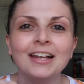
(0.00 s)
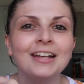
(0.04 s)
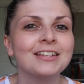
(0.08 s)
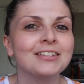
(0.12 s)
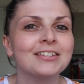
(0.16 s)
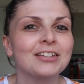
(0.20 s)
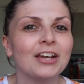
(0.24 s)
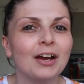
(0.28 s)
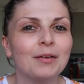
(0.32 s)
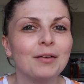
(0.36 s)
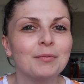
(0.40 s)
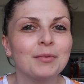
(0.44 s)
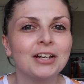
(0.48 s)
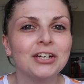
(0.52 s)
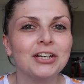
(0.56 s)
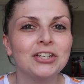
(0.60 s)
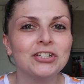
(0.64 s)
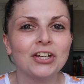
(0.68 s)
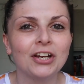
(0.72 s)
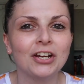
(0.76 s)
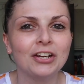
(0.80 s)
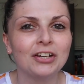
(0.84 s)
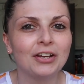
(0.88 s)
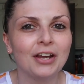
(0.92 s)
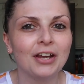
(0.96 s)
So I'm going to
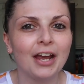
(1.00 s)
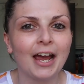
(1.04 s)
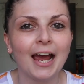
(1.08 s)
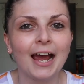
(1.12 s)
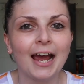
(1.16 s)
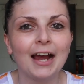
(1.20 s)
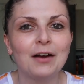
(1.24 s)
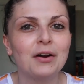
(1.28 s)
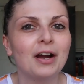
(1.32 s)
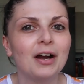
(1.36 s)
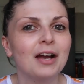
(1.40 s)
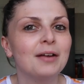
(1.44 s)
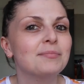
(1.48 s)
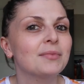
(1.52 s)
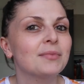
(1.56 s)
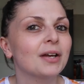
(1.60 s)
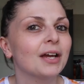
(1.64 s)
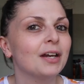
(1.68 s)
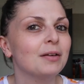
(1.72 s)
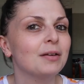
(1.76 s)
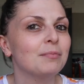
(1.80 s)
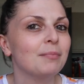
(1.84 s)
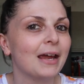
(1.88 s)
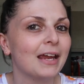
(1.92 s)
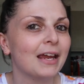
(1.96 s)
show you how I'm
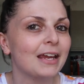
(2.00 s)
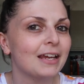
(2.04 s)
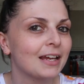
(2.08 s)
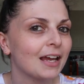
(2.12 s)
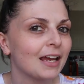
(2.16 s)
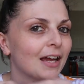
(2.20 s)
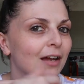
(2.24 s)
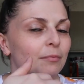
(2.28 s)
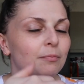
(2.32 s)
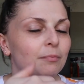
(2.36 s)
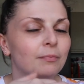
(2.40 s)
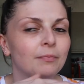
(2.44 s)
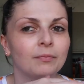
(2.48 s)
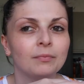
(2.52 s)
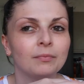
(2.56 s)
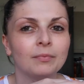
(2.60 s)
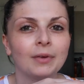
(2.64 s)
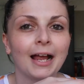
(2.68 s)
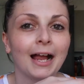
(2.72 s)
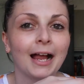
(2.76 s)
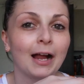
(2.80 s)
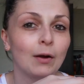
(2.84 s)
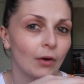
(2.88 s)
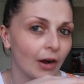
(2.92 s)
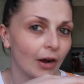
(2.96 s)
going to make,
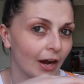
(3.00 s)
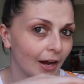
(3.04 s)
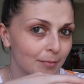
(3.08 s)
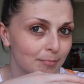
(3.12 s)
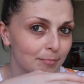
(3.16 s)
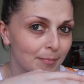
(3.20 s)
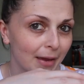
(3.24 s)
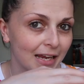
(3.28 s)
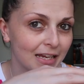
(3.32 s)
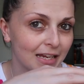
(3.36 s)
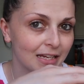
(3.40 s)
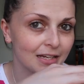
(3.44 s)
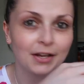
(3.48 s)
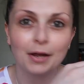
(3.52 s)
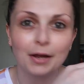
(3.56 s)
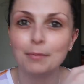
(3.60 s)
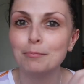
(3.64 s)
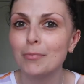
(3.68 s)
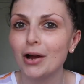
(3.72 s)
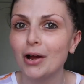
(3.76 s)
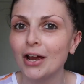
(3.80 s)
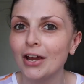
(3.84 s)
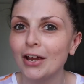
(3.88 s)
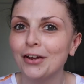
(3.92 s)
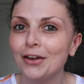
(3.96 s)
how I make
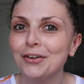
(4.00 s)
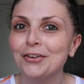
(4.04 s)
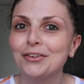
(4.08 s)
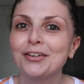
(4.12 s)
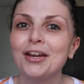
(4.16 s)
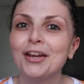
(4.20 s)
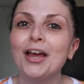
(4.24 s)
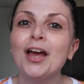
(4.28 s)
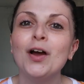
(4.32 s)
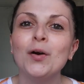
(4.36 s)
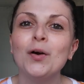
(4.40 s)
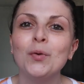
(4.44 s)
my own